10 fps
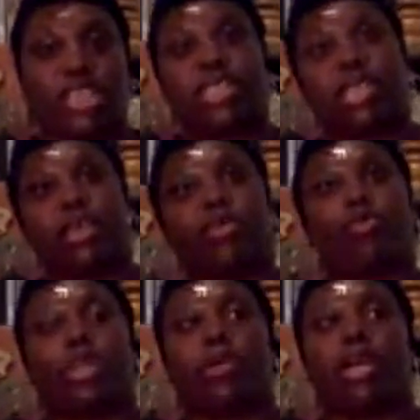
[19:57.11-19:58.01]
And then
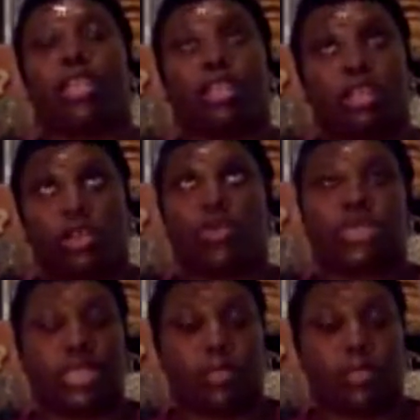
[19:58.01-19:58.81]
another adult was there.